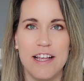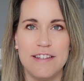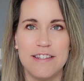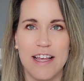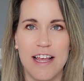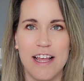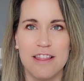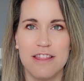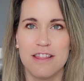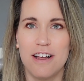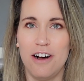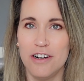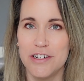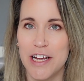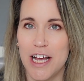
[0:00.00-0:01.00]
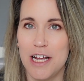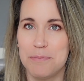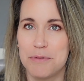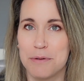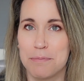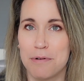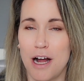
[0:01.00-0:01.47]
is a long
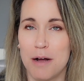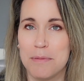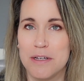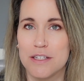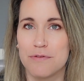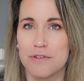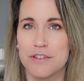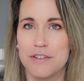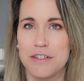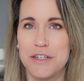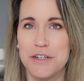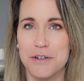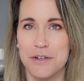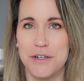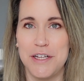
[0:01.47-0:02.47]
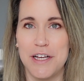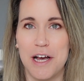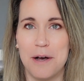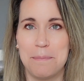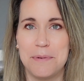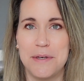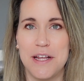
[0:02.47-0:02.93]
time to promise for security
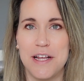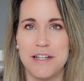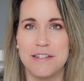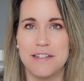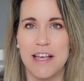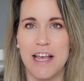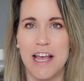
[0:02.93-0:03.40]
updates